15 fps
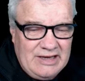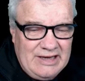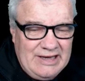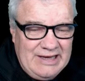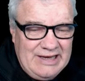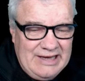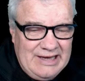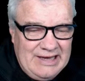
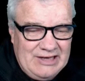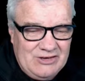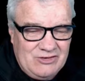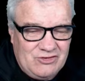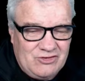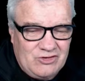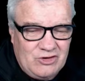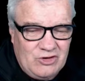
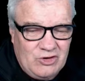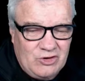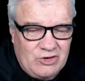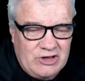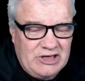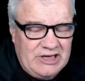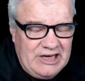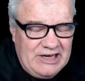And you
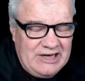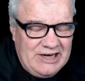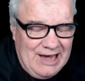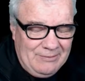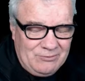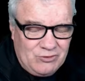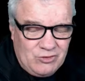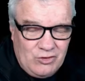can get
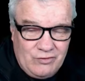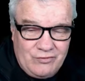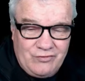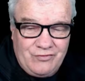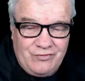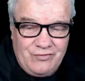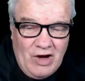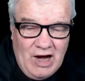up to
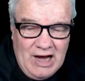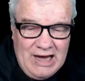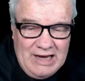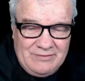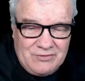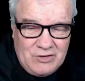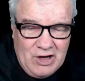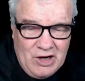
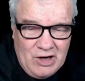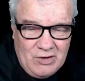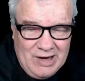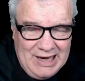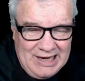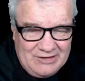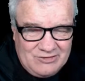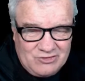five no
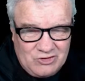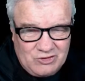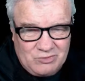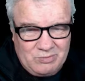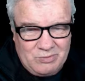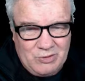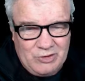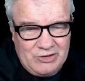answers
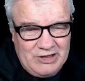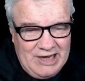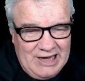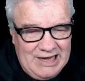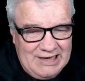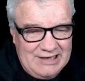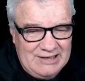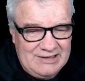per
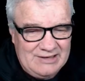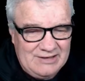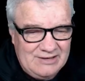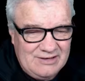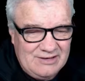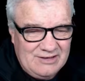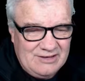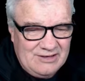day.
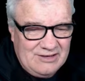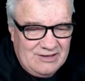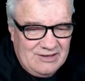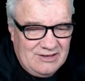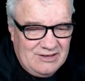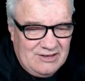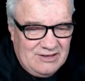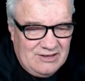
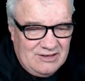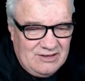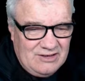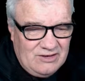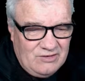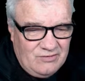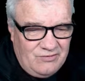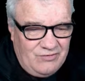
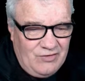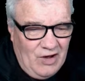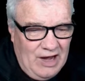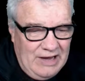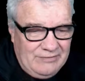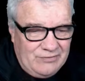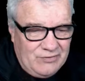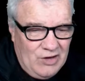
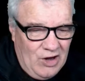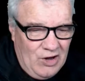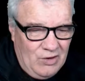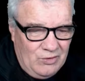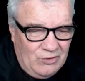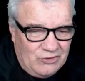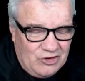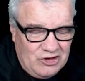Five
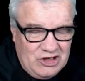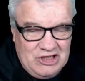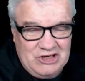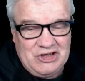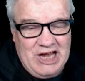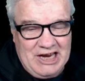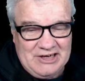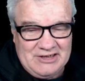no's and you're
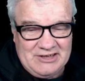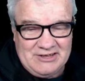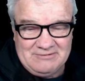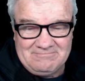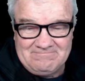done.